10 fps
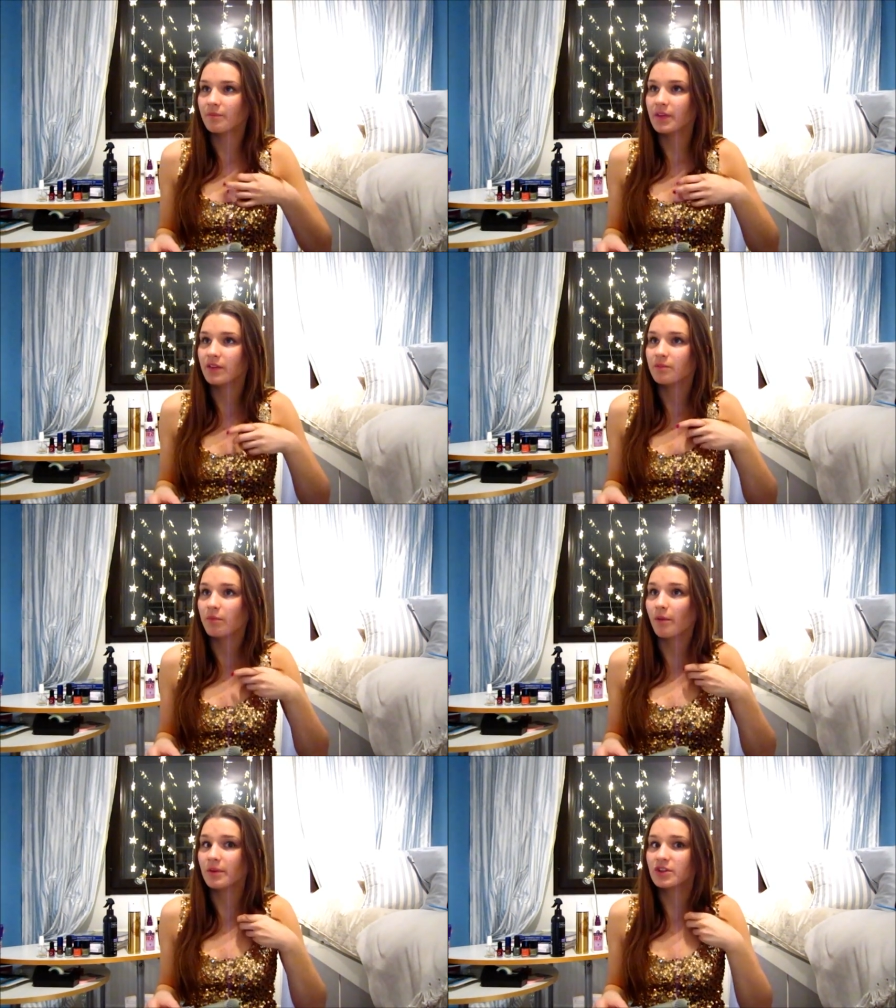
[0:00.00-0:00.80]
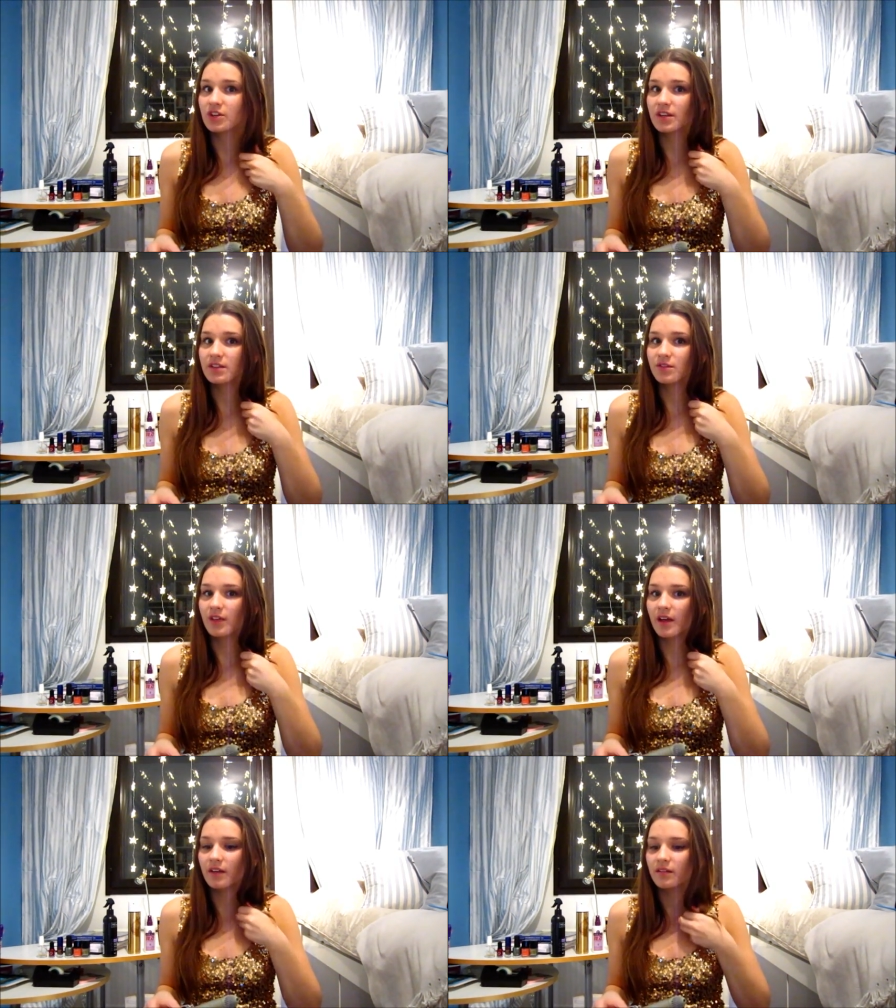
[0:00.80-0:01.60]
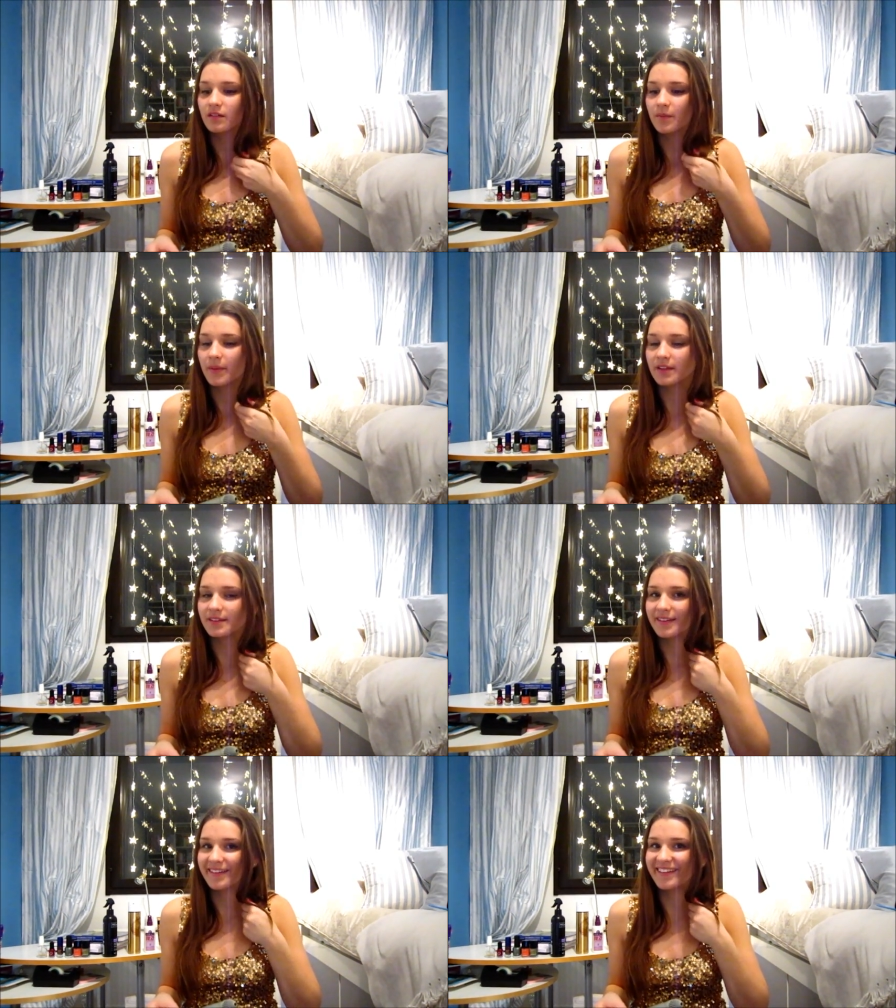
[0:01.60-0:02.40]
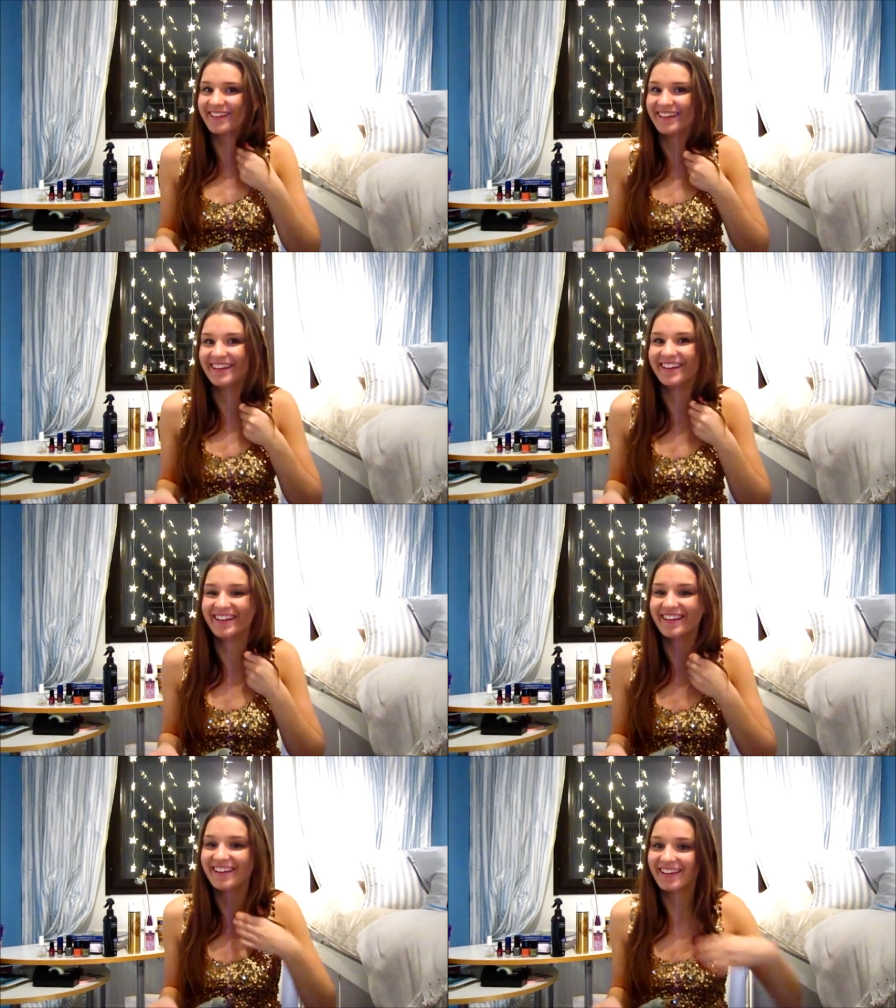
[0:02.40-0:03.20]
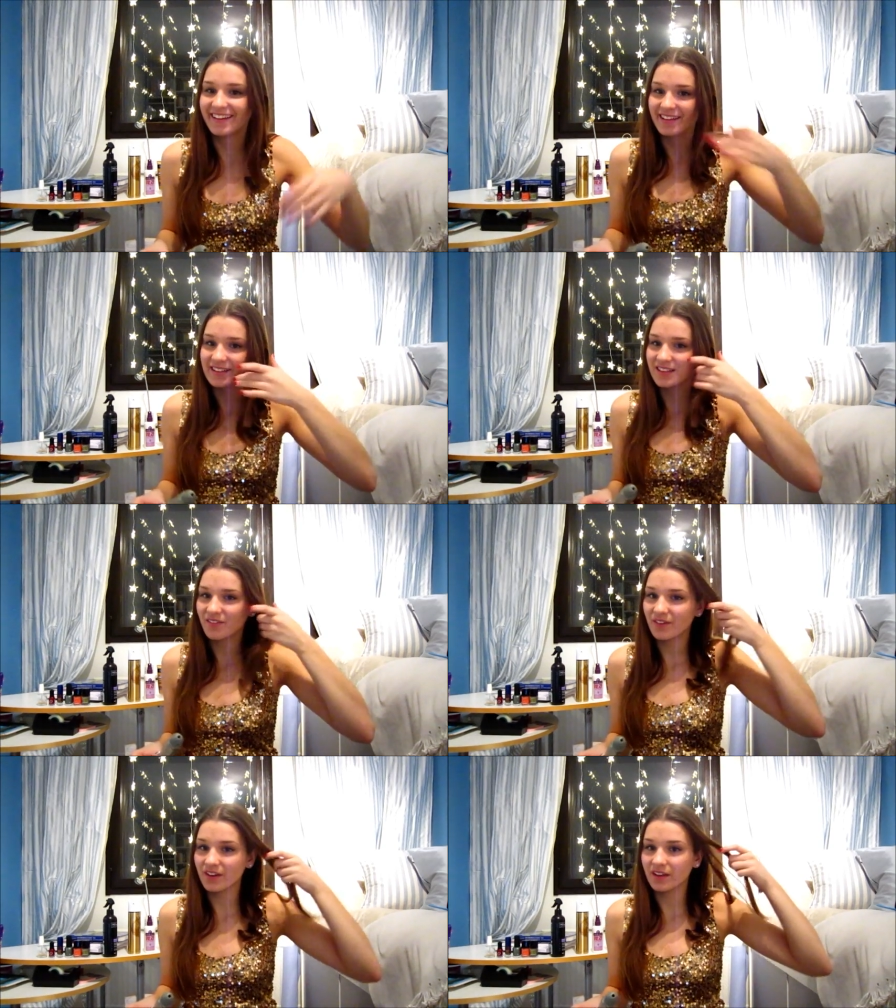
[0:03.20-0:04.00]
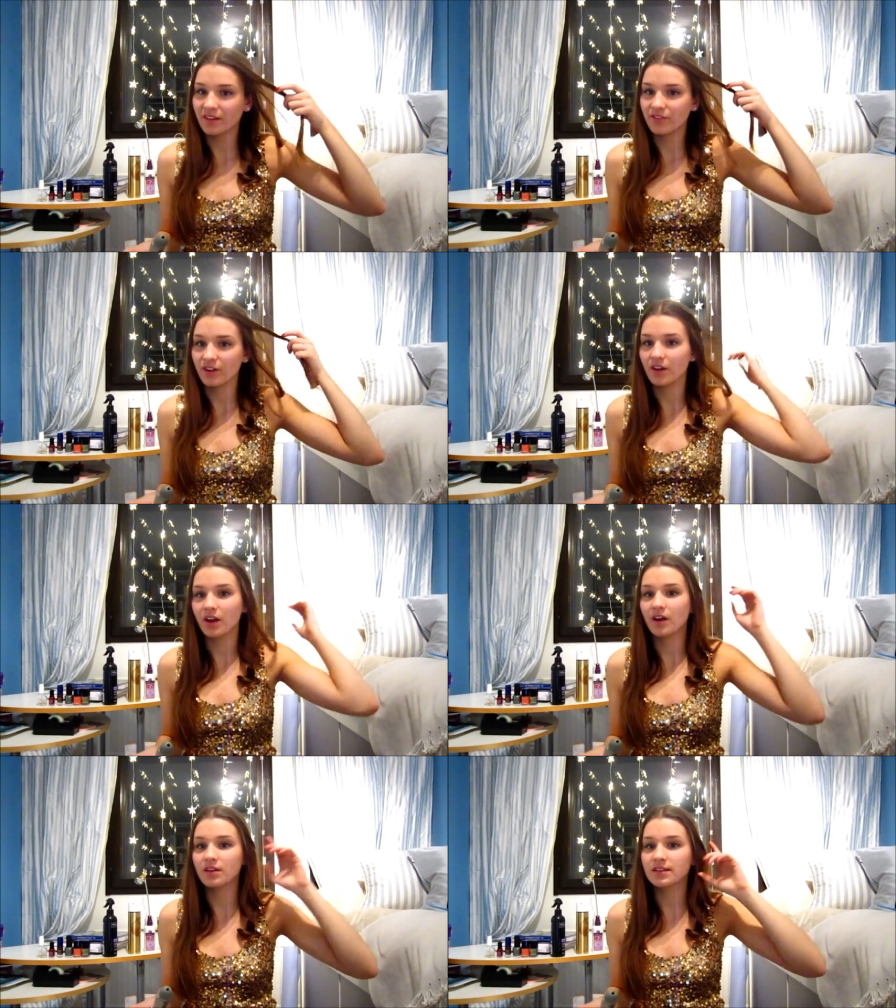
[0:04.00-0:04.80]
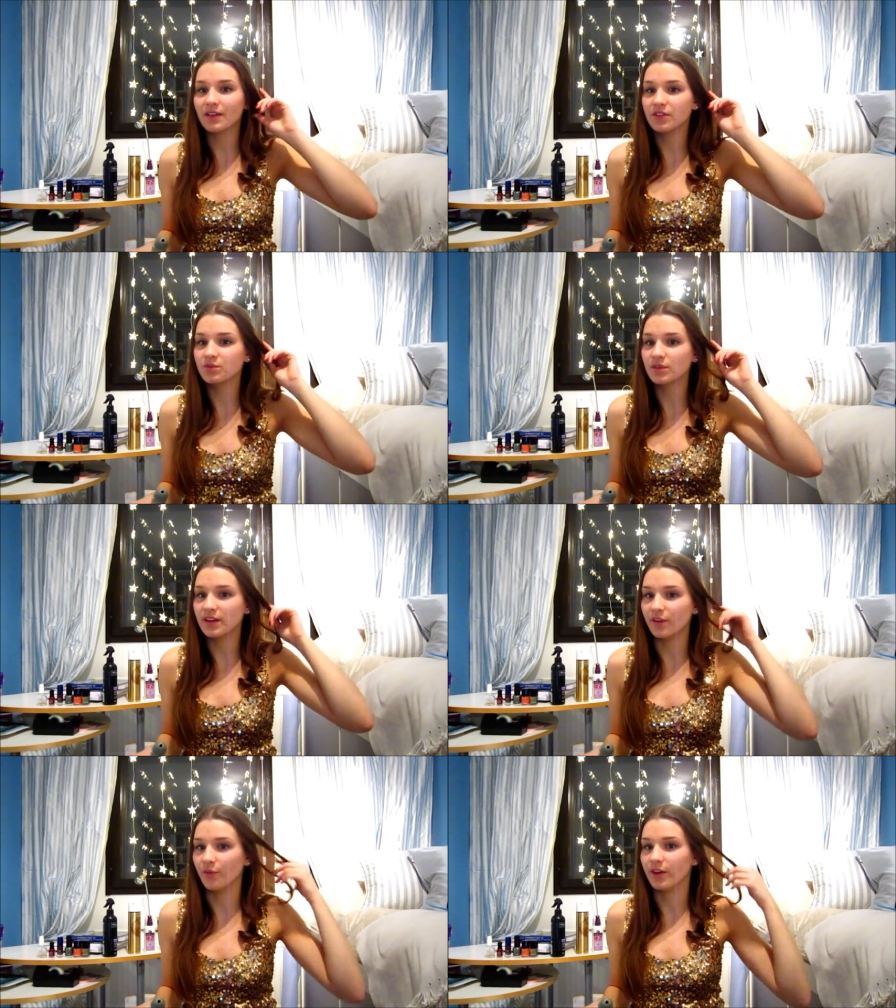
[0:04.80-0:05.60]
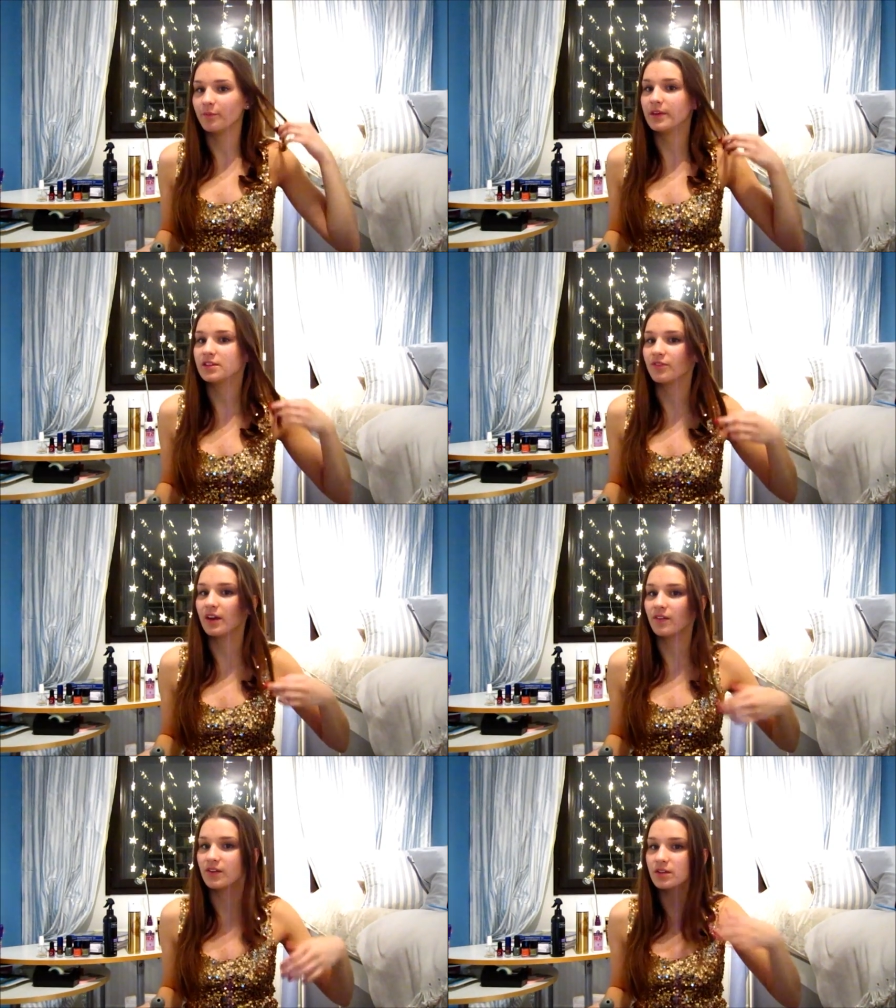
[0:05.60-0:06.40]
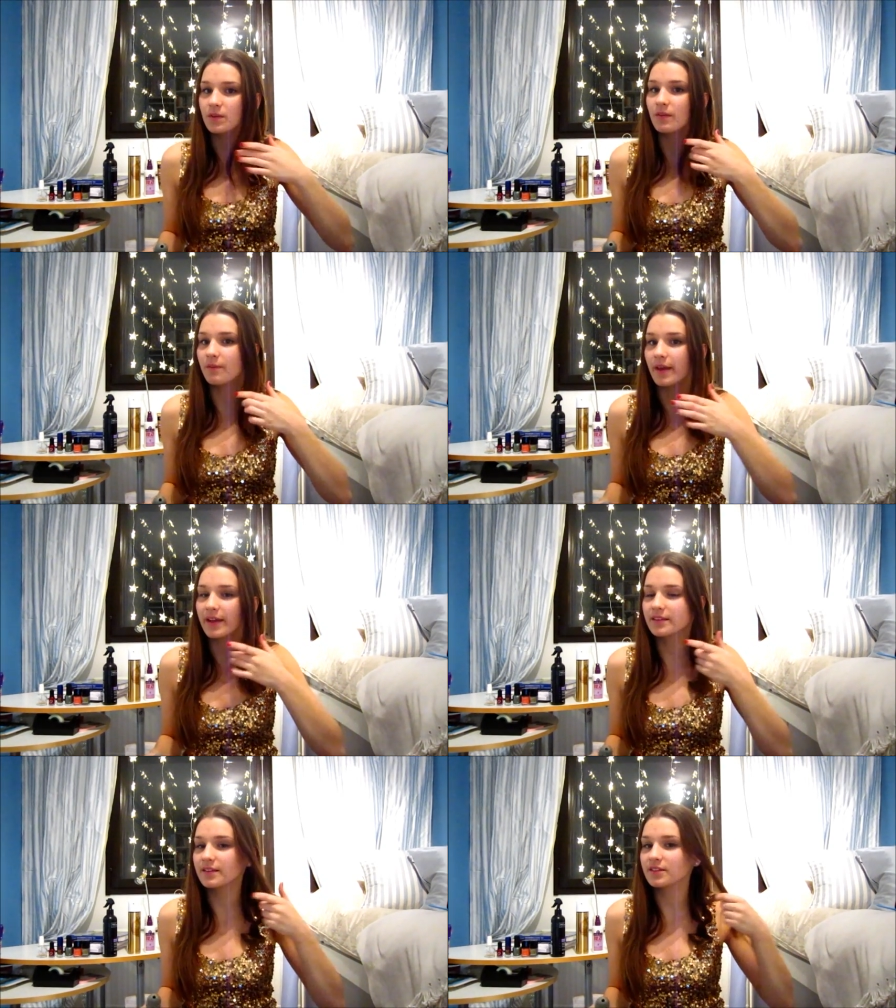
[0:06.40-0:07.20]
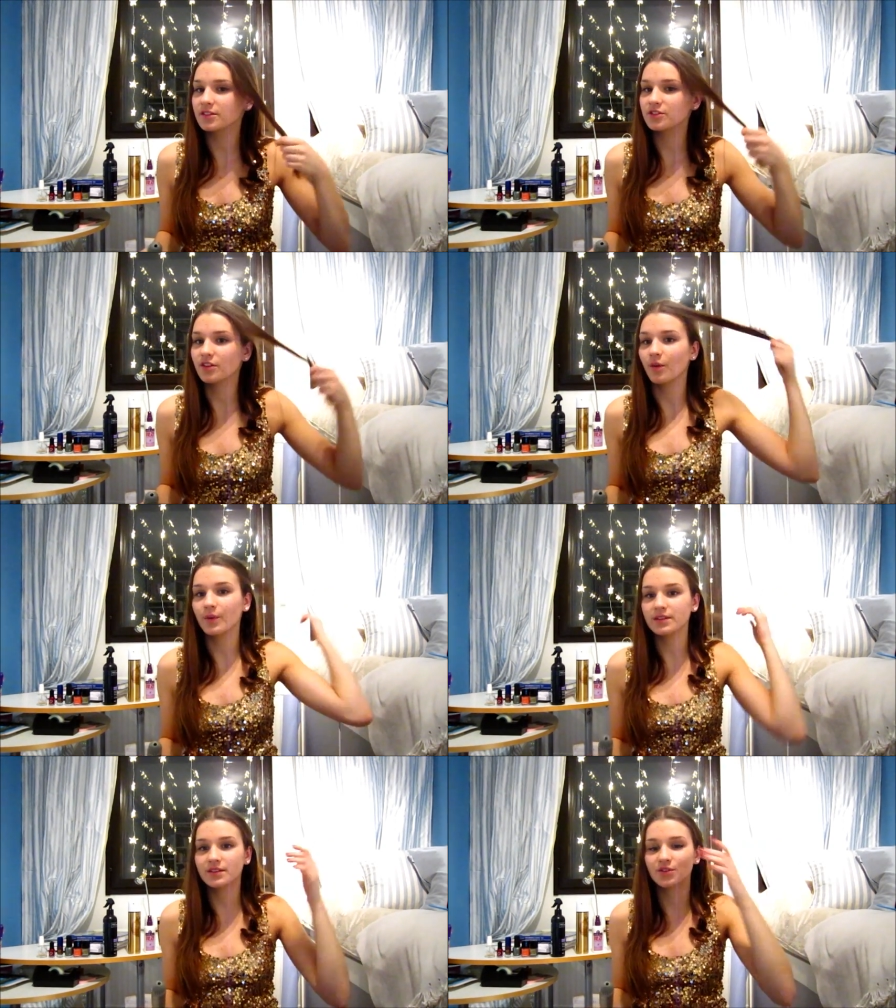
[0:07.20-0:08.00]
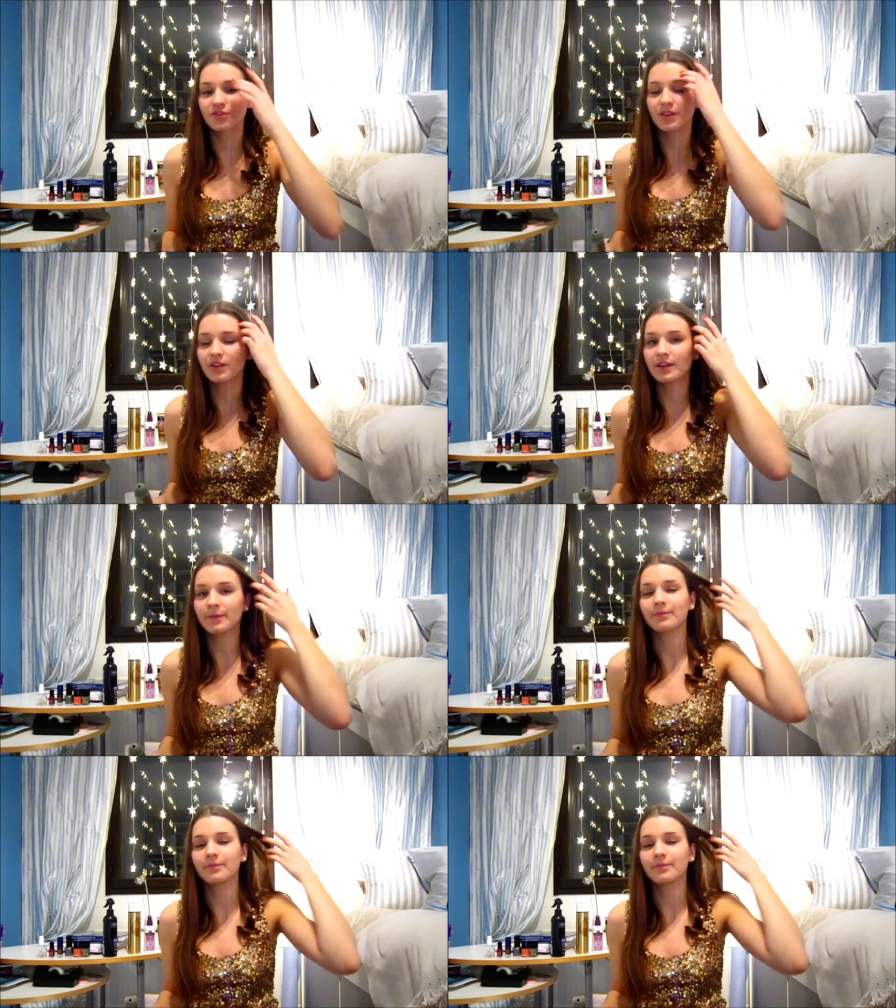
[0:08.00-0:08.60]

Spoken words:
but you probably shouldn't do that, I'm guessing. It's not very good for your hair. So I have this really annoying piece of hair that used to be my bangs and it's just always interfering.